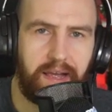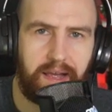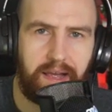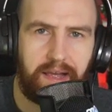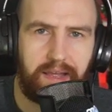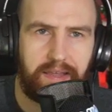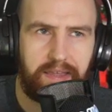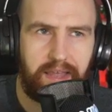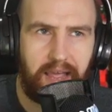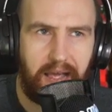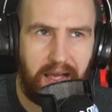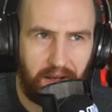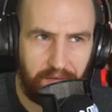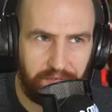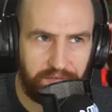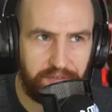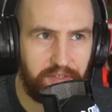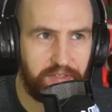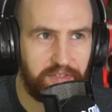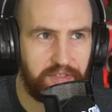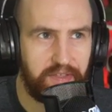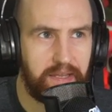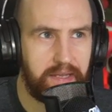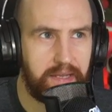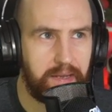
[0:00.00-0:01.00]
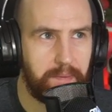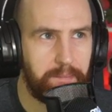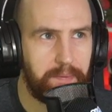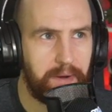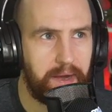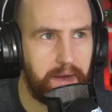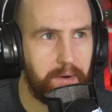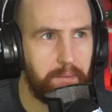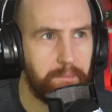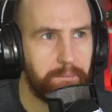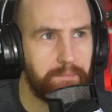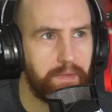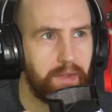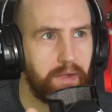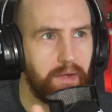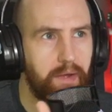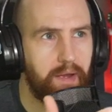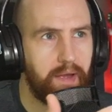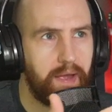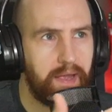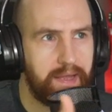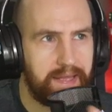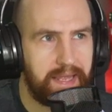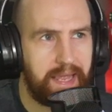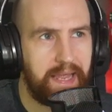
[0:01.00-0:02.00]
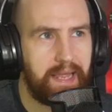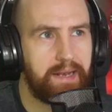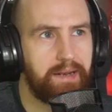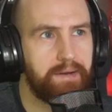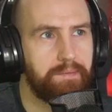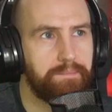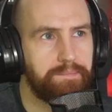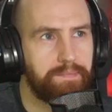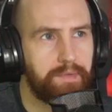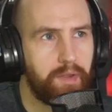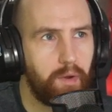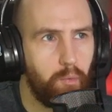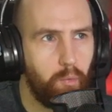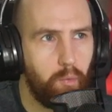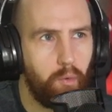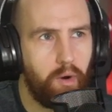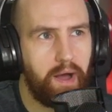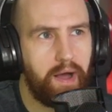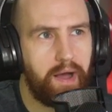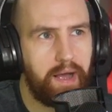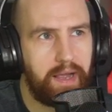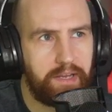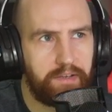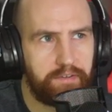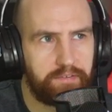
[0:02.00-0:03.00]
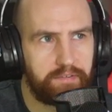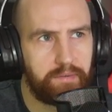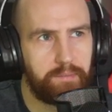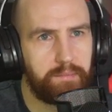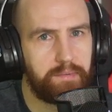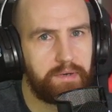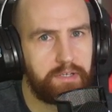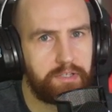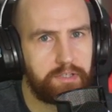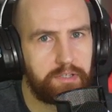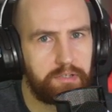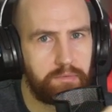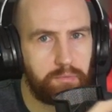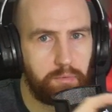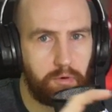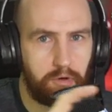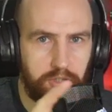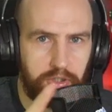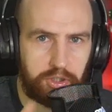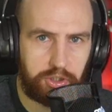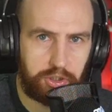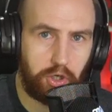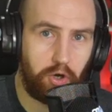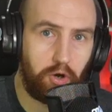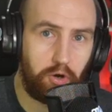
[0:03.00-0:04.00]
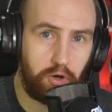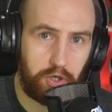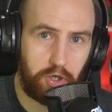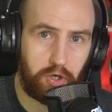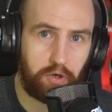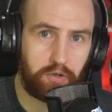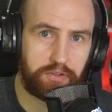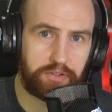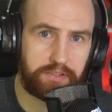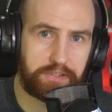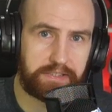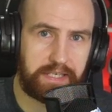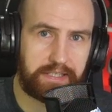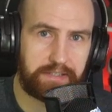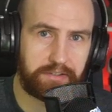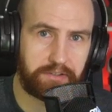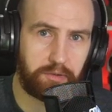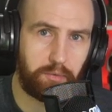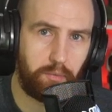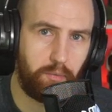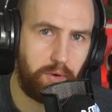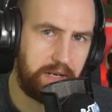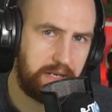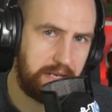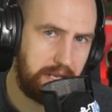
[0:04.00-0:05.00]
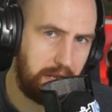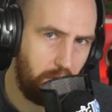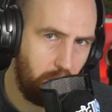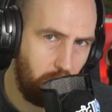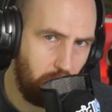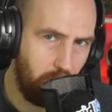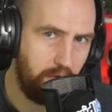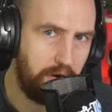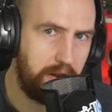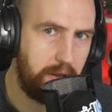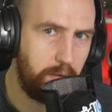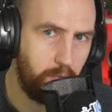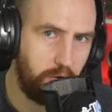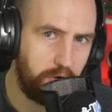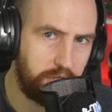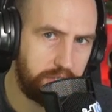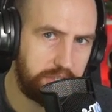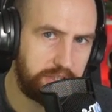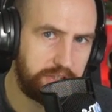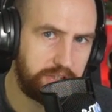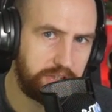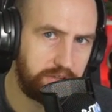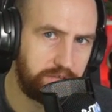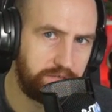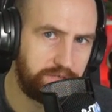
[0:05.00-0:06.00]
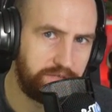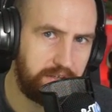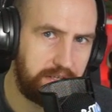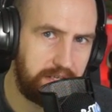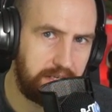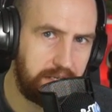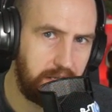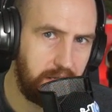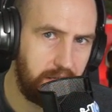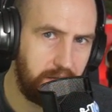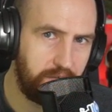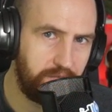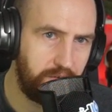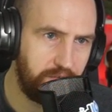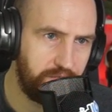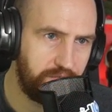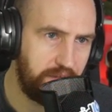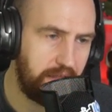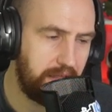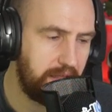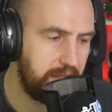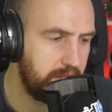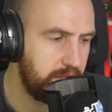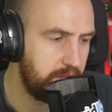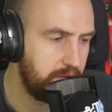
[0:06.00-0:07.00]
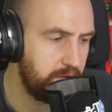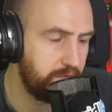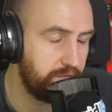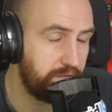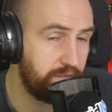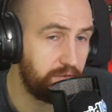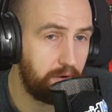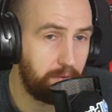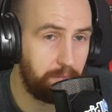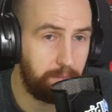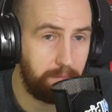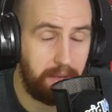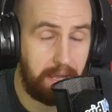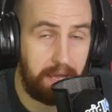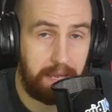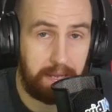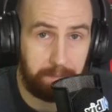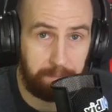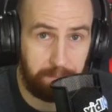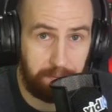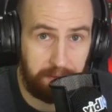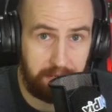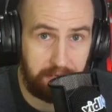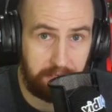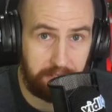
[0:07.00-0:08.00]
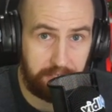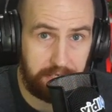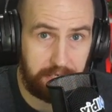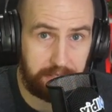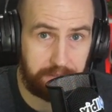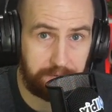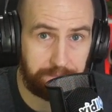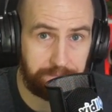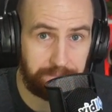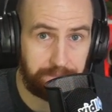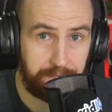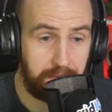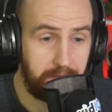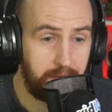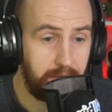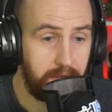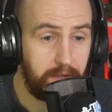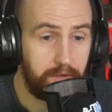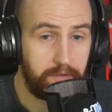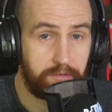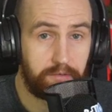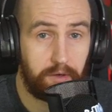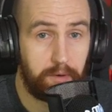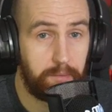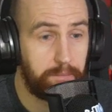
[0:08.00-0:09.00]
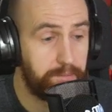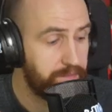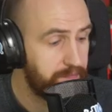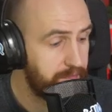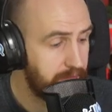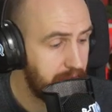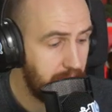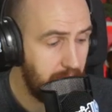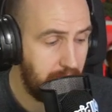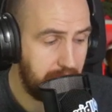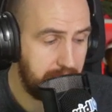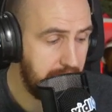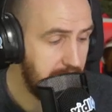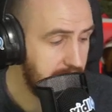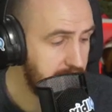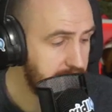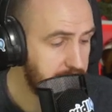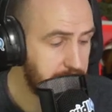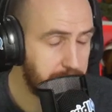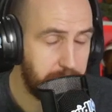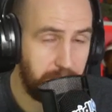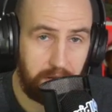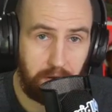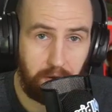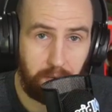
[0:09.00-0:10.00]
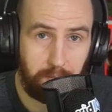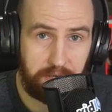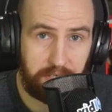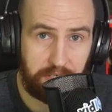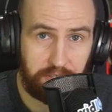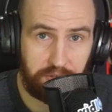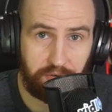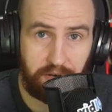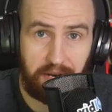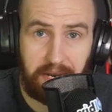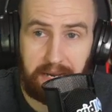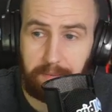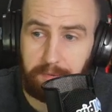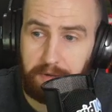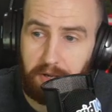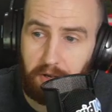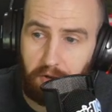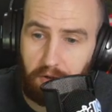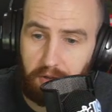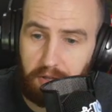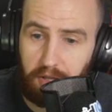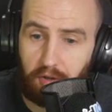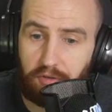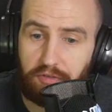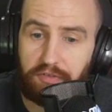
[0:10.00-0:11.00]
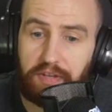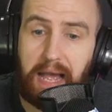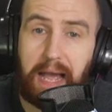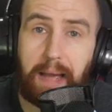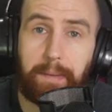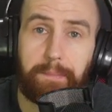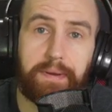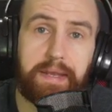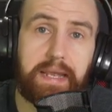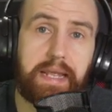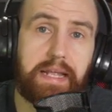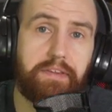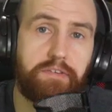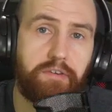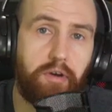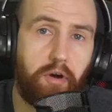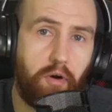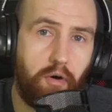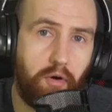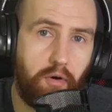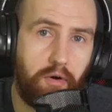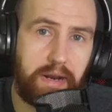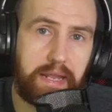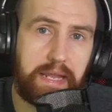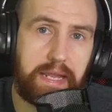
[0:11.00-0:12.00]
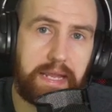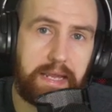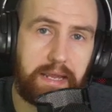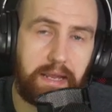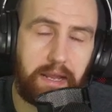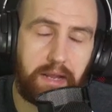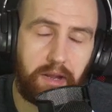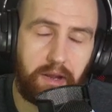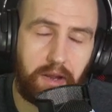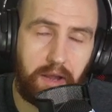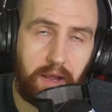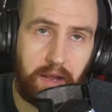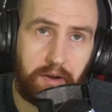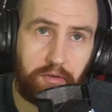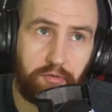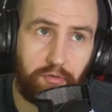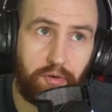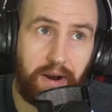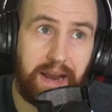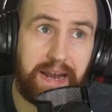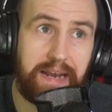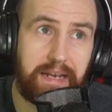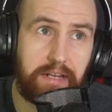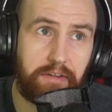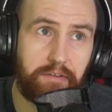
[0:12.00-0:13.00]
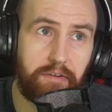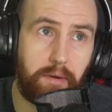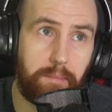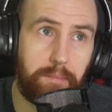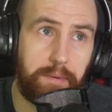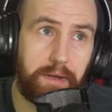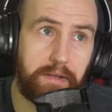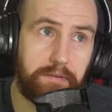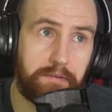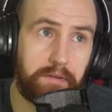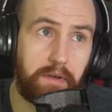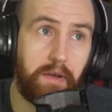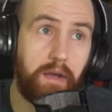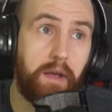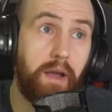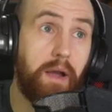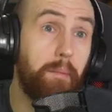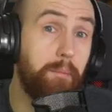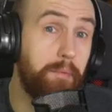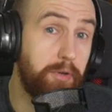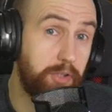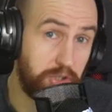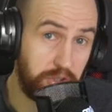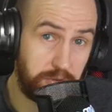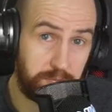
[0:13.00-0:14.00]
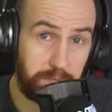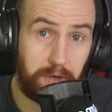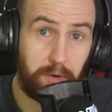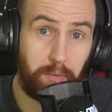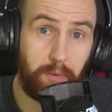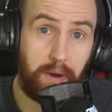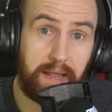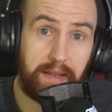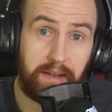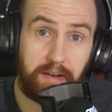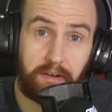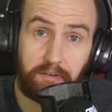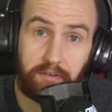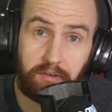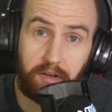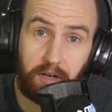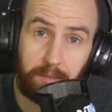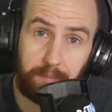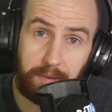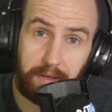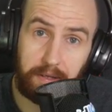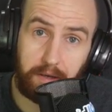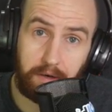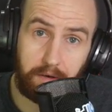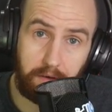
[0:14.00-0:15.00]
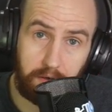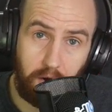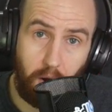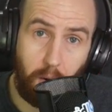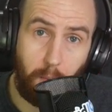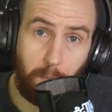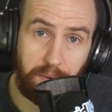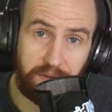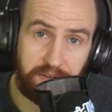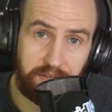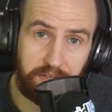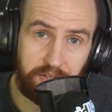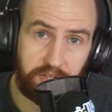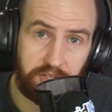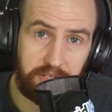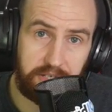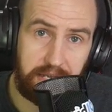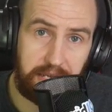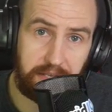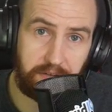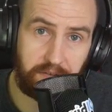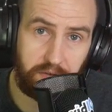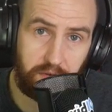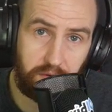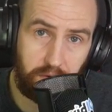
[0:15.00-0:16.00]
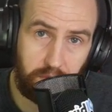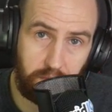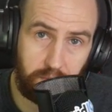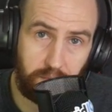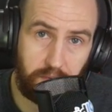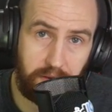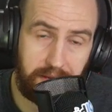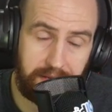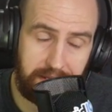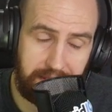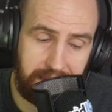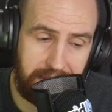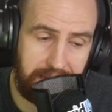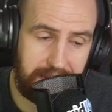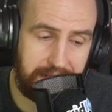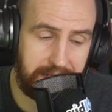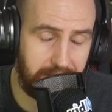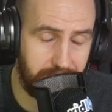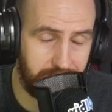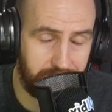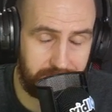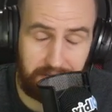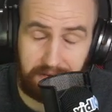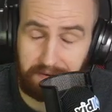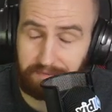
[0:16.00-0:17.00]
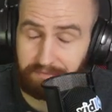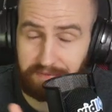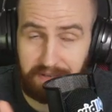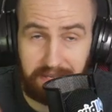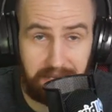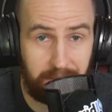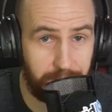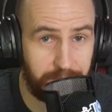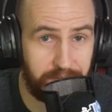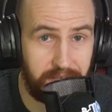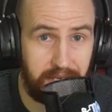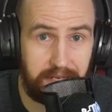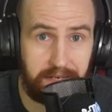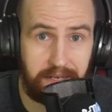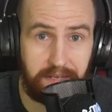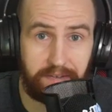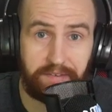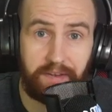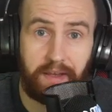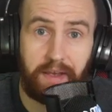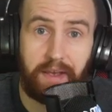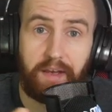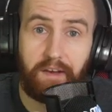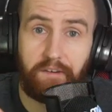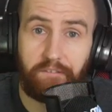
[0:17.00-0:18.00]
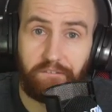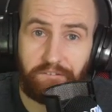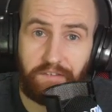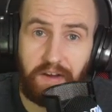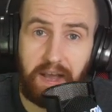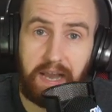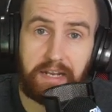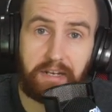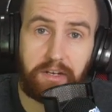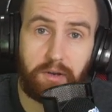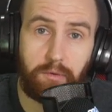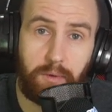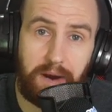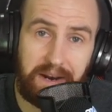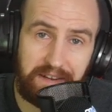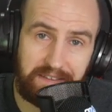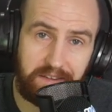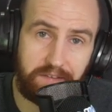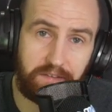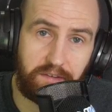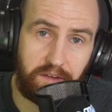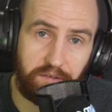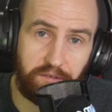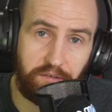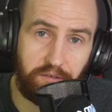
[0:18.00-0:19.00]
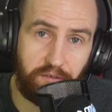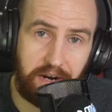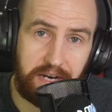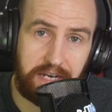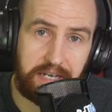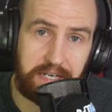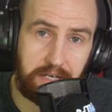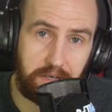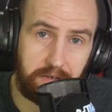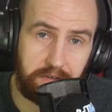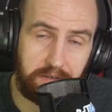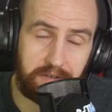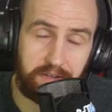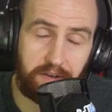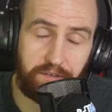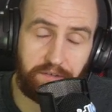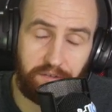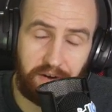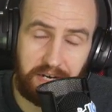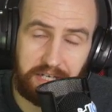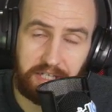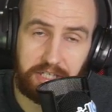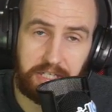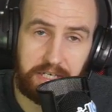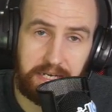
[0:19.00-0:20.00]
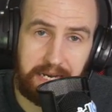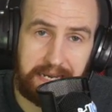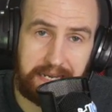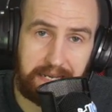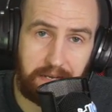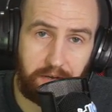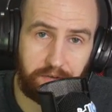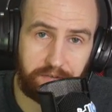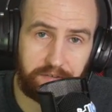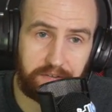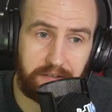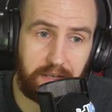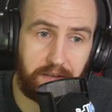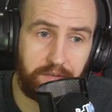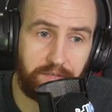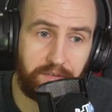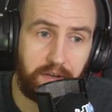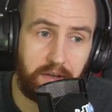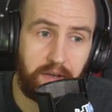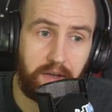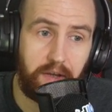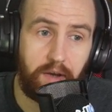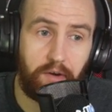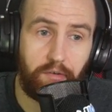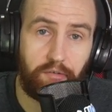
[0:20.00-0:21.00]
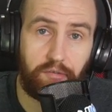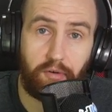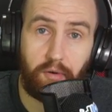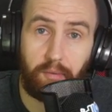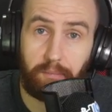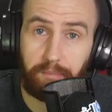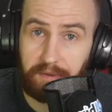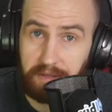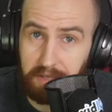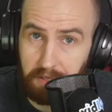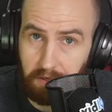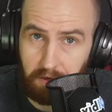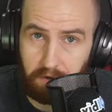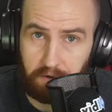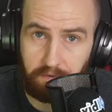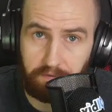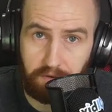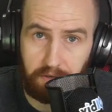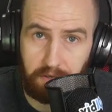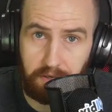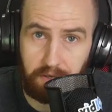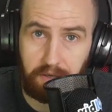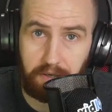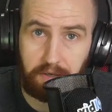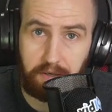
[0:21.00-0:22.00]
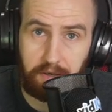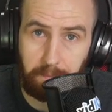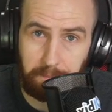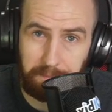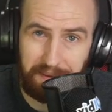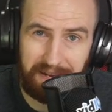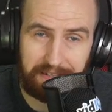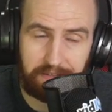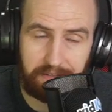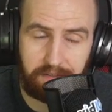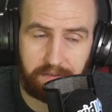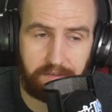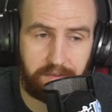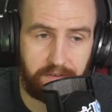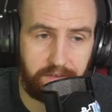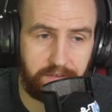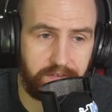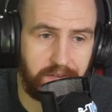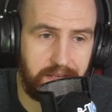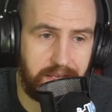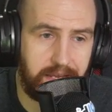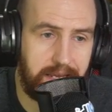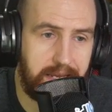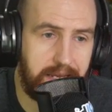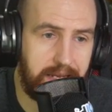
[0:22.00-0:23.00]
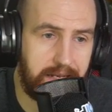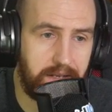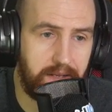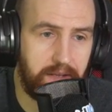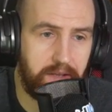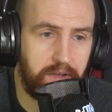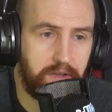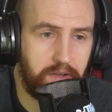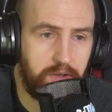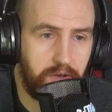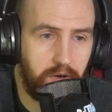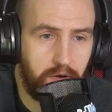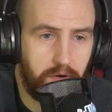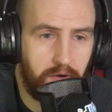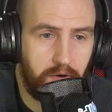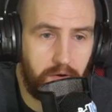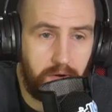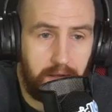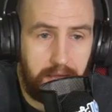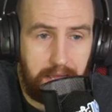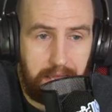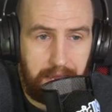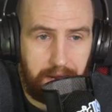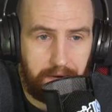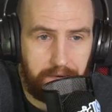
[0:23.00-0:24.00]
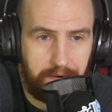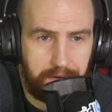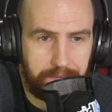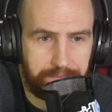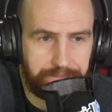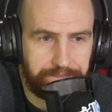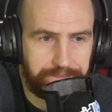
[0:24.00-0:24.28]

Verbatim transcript: You have to think about, again, why somebody should watch your content when they're already watching something of value from a bigger channel. So yes, by all means try it. You're, you're tapping into already uh, trending topics, but just be aware that there's going to be a lot of competition there. So you, again, I, I keep saying this, find a way to differentiate, your, differentiate yourself from the other competitors in your area.